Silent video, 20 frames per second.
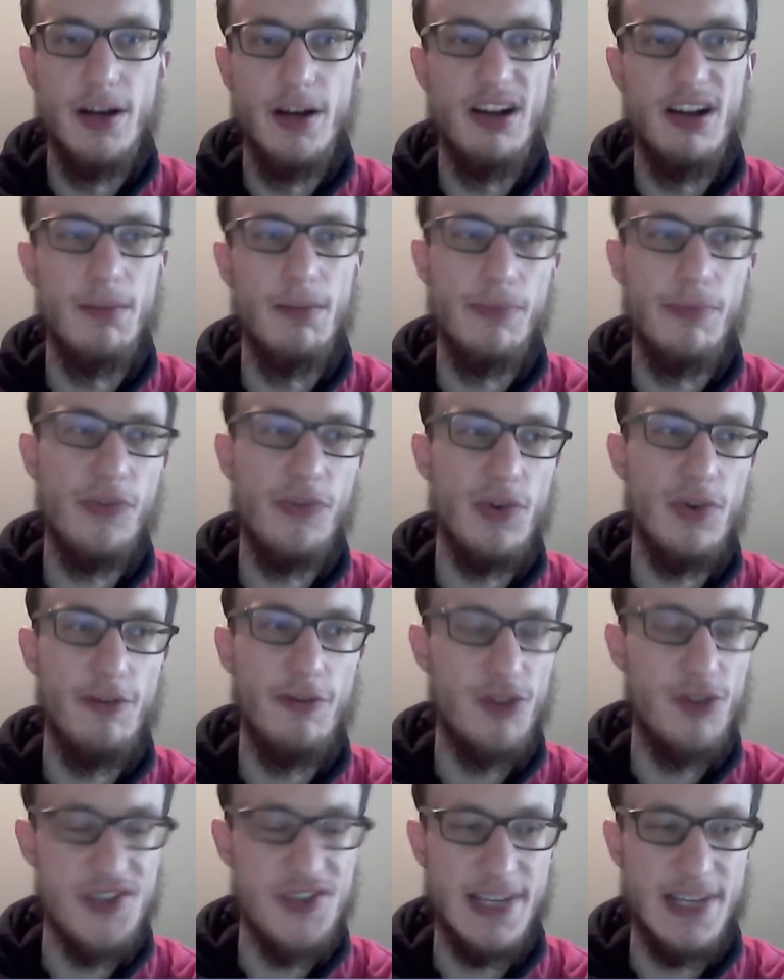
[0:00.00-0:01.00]
So
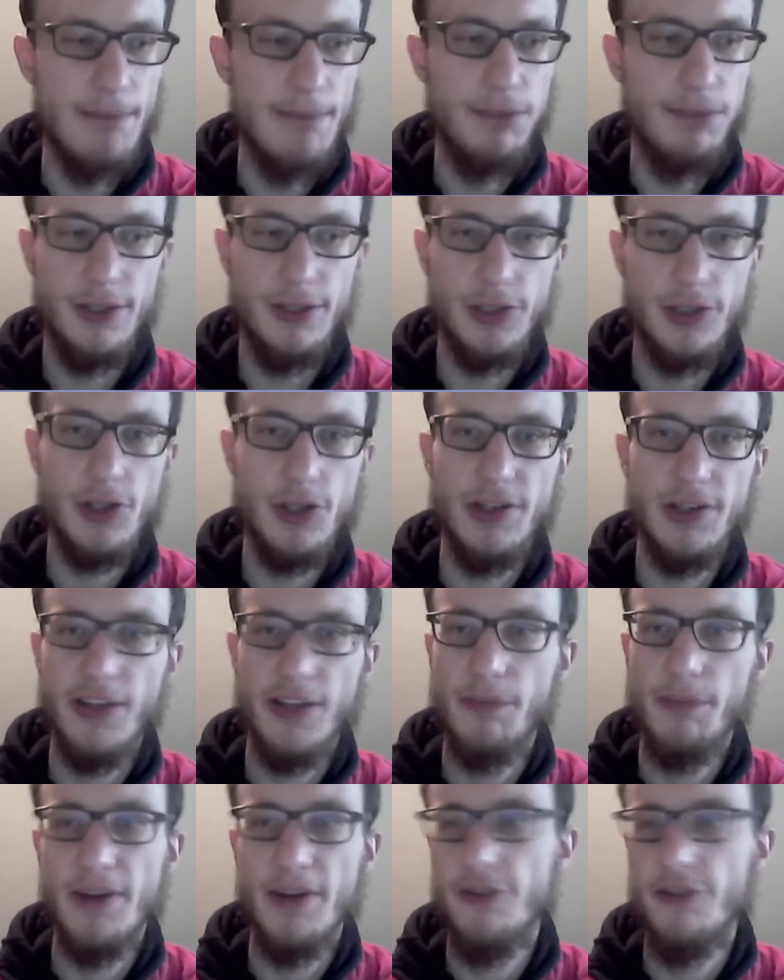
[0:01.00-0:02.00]
for example, in
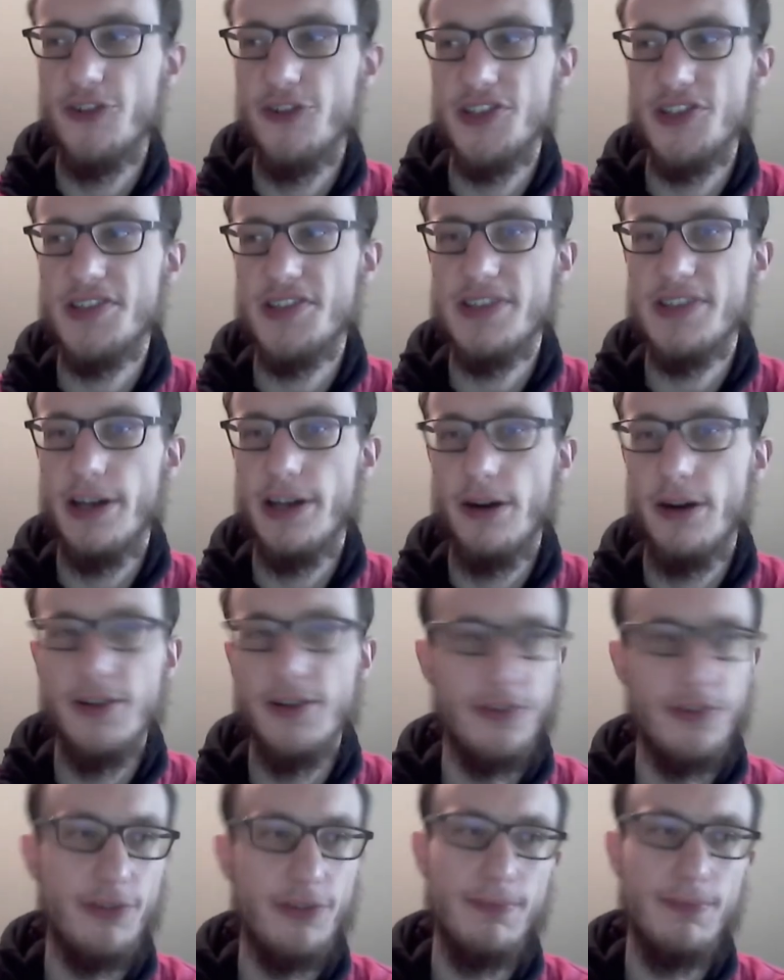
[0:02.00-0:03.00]
condensed matter physics, there is